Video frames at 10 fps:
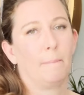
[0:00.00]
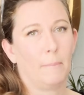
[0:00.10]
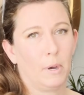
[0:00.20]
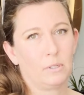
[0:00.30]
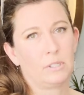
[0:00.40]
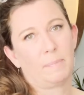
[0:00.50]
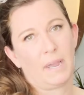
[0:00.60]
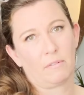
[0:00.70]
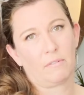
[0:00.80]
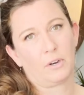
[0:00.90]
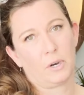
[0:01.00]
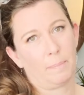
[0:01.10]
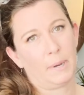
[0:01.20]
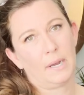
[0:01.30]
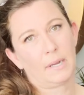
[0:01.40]
most bang for your
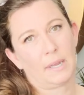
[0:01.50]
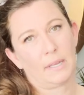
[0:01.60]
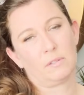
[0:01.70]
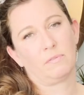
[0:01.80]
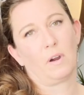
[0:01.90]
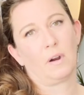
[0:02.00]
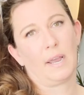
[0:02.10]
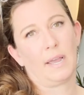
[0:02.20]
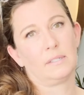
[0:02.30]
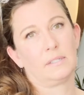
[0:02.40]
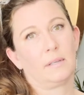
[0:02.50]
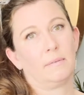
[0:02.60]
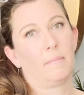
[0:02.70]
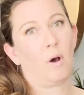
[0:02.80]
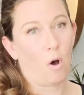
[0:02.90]
buck as far as
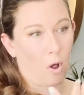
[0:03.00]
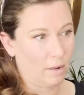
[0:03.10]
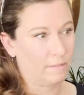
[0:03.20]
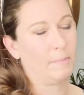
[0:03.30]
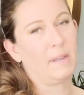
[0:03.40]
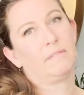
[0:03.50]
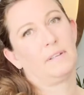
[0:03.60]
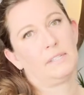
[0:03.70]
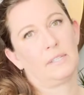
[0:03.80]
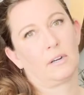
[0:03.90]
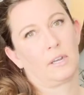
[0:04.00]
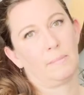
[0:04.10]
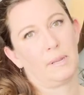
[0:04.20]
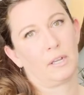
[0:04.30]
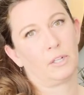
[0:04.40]
all of the benefits that are going to
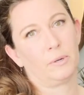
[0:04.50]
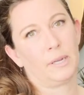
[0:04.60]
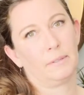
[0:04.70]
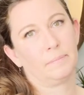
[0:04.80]
be included.